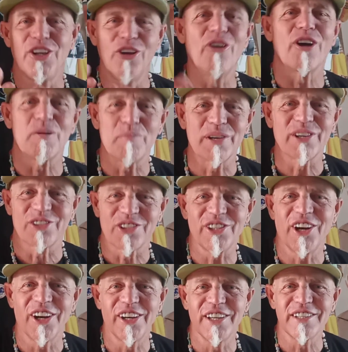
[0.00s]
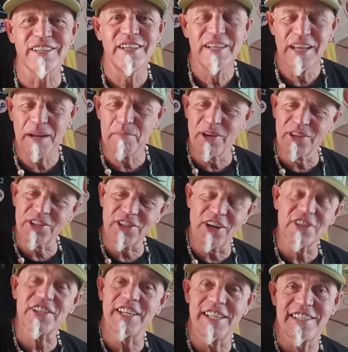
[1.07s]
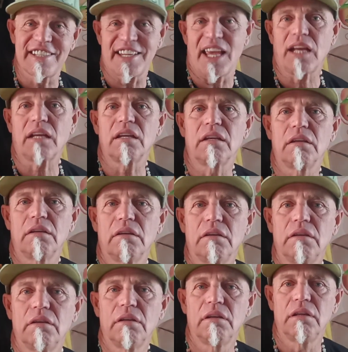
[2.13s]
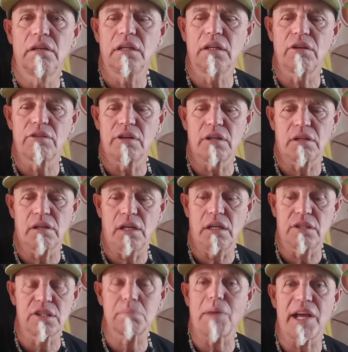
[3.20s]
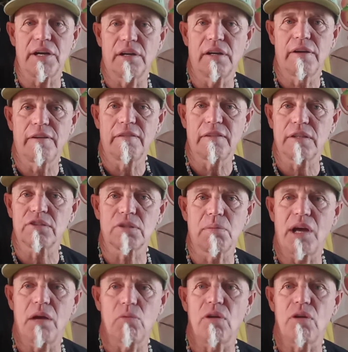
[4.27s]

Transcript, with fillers: Do you know what a brittle star is? A brittle star is an insect. You know, they're a spider, little spider.